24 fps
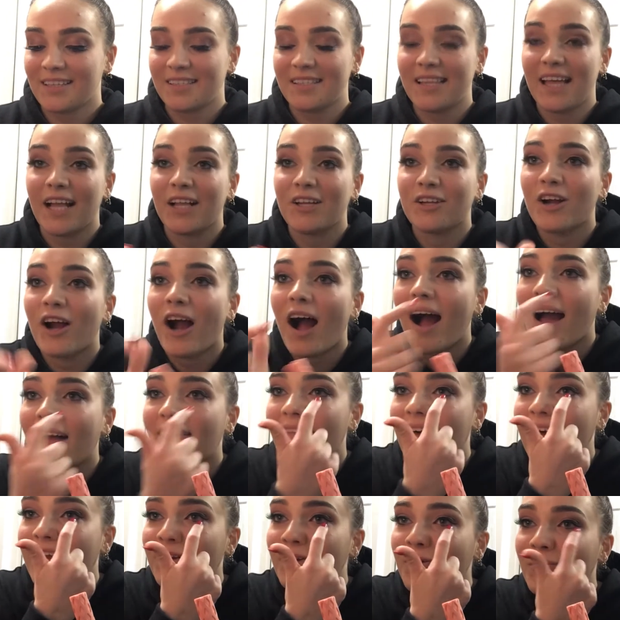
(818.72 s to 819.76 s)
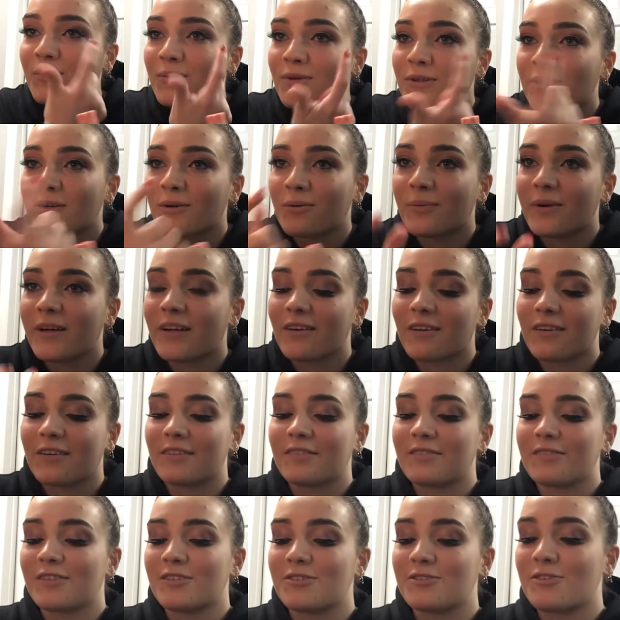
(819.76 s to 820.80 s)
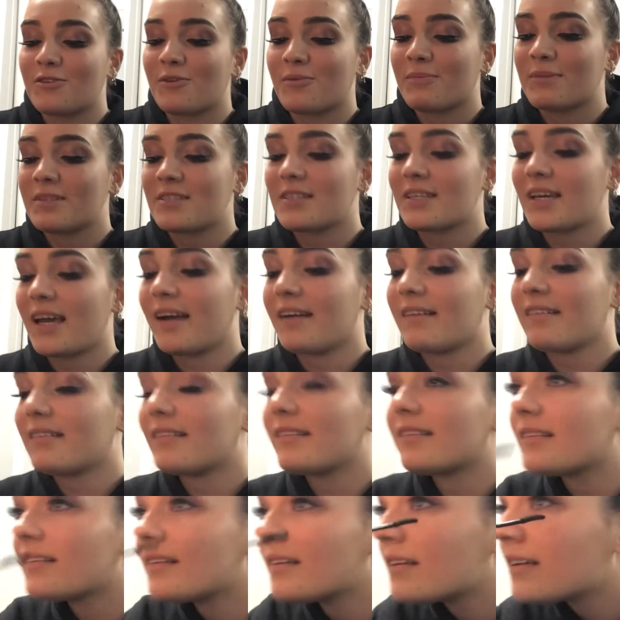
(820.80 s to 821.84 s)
Because then your eyeliner will look weird if there's no mascara.